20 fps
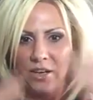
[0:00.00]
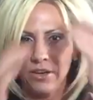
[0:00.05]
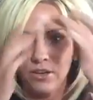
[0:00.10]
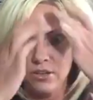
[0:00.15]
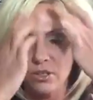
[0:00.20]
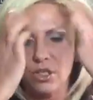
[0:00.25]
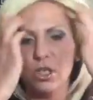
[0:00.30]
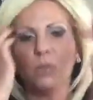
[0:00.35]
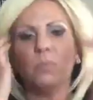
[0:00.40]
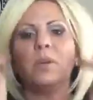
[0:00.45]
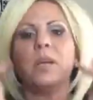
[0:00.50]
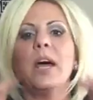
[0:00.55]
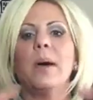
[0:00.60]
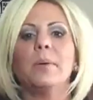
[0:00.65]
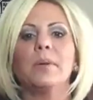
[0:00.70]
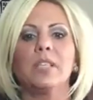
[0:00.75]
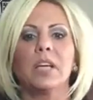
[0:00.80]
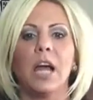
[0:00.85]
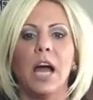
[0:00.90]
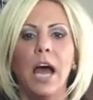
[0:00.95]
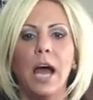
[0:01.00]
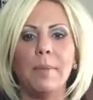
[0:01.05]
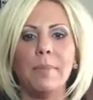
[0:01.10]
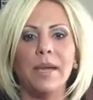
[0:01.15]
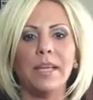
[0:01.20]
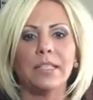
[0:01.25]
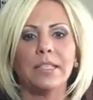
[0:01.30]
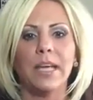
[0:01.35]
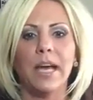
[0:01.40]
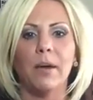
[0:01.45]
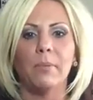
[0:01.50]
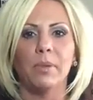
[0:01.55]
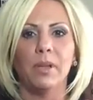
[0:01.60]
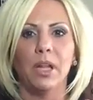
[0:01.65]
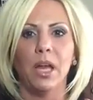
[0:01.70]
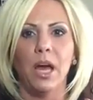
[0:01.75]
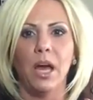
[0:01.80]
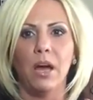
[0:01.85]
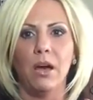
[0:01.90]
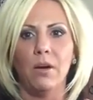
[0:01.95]
You should be able to comment down
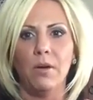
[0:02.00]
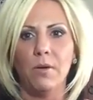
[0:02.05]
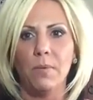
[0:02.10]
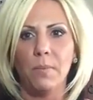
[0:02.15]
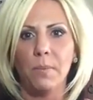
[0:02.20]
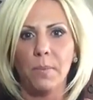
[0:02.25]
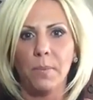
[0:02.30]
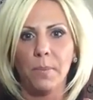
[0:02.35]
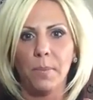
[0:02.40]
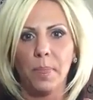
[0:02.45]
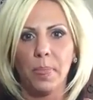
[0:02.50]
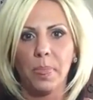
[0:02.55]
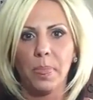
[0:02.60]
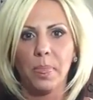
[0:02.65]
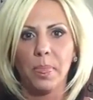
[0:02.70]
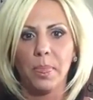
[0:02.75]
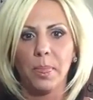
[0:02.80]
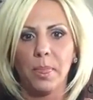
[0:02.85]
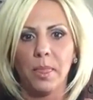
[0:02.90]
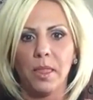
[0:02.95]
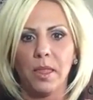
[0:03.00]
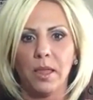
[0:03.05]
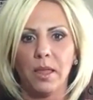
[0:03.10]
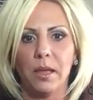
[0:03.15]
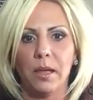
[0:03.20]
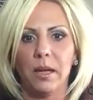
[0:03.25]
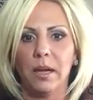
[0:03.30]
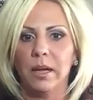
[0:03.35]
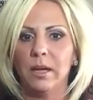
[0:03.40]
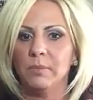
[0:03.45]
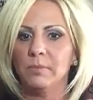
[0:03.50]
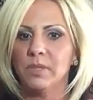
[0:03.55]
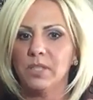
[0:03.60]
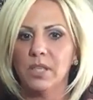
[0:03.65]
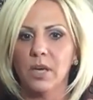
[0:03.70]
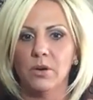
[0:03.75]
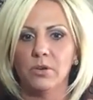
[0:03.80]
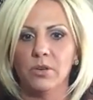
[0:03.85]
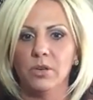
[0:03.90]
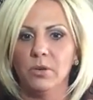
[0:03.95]
below. I am
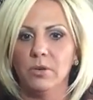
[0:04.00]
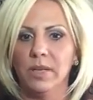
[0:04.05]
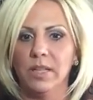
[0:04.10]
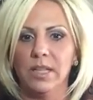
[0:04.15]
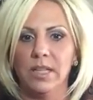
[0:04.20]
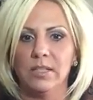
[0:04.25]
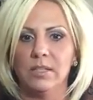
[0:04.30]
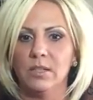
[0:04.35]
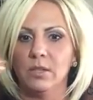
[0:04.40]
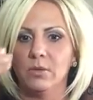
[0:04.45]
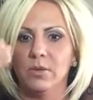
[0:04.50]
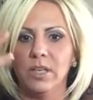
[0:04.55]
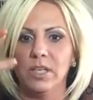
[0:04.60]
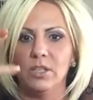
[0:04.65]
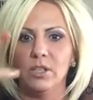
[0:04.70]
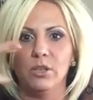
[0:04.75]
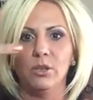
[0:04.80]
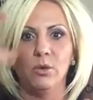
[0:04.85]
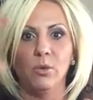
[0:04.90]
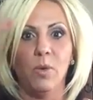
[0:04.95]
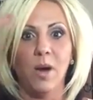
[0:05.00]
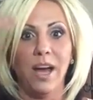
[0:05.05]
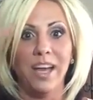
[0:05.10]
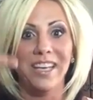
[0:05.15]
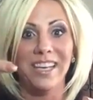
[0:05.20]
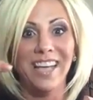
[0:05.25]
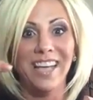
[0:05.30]
so new at this. 3, 2, 1.